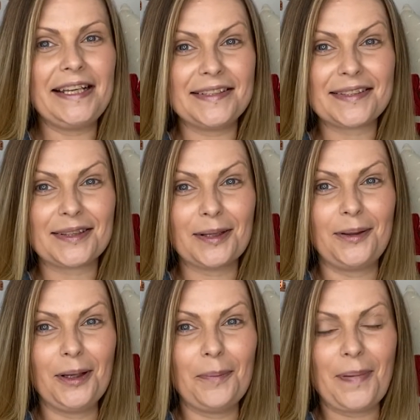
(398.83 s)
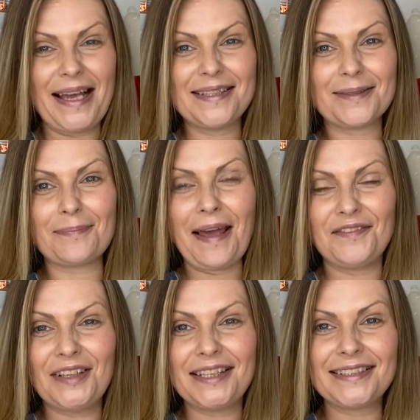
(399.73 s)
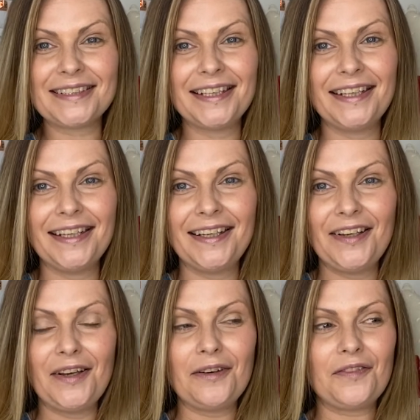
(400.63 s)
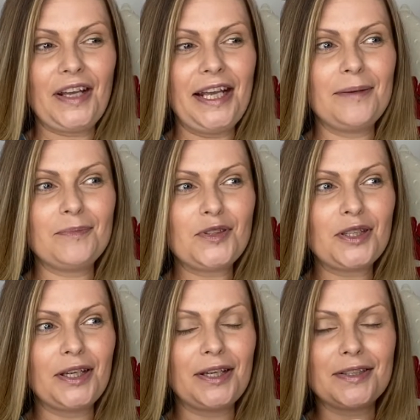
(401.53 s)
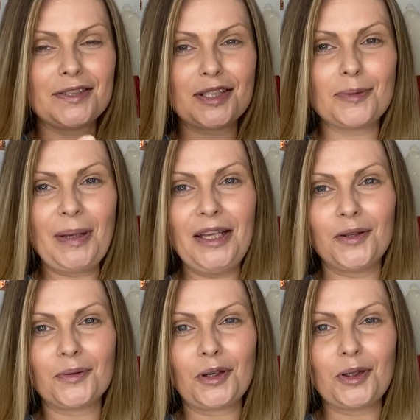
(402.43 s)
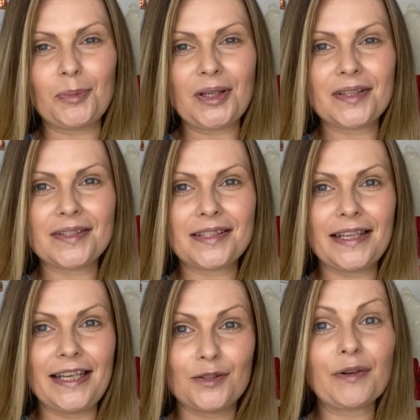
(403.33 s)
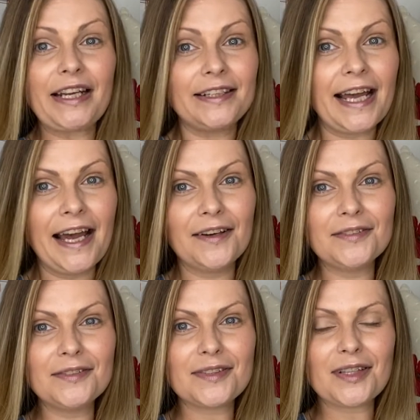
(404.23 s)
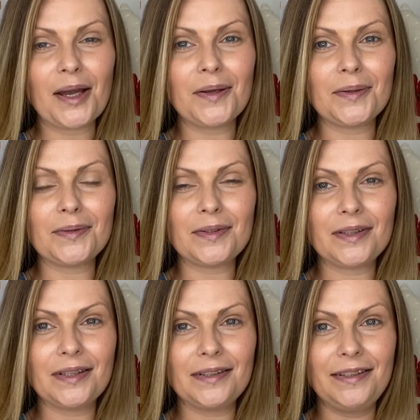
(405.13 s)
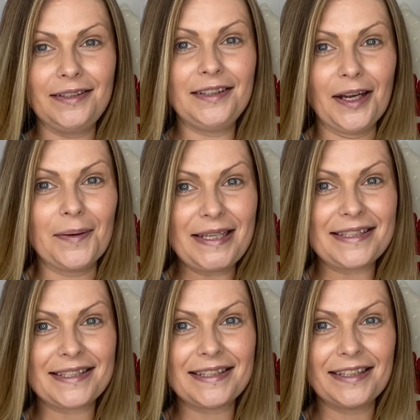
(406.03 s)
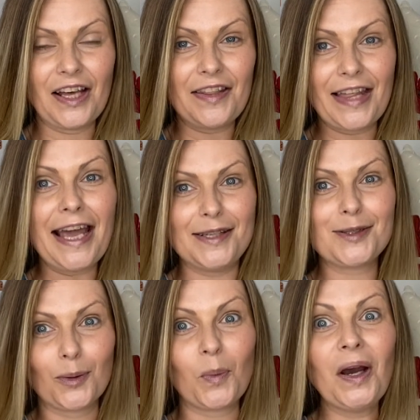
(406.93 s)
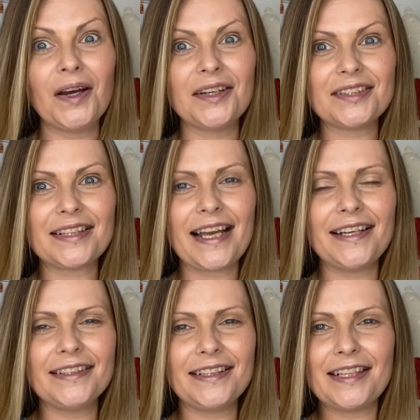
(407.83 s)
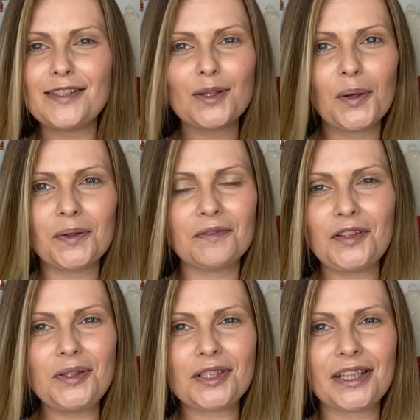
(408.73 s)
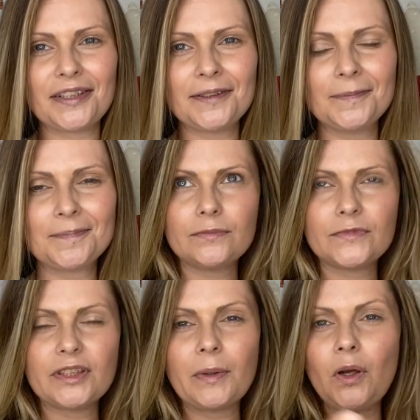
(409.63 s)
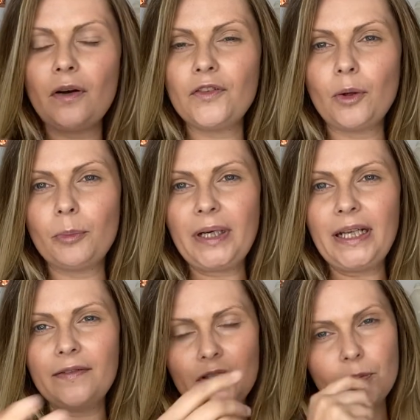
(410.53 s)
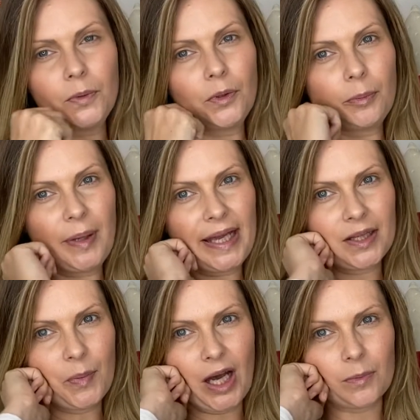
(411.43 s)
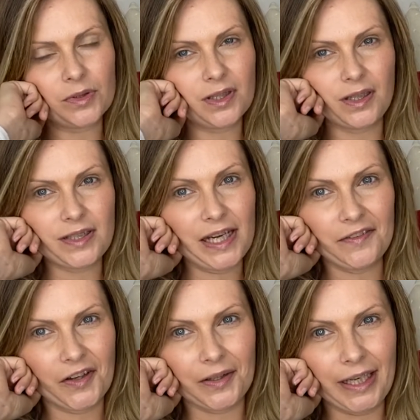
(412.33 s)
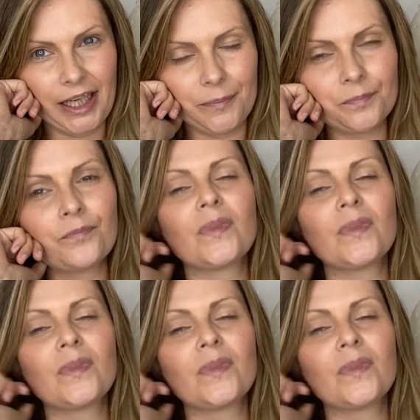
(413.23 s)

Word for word: is the, the best method for him to to speak through because it's written down so you know it's like that is the word then and there's no confusion so a lot of non-believers will compare the bible to the telephone game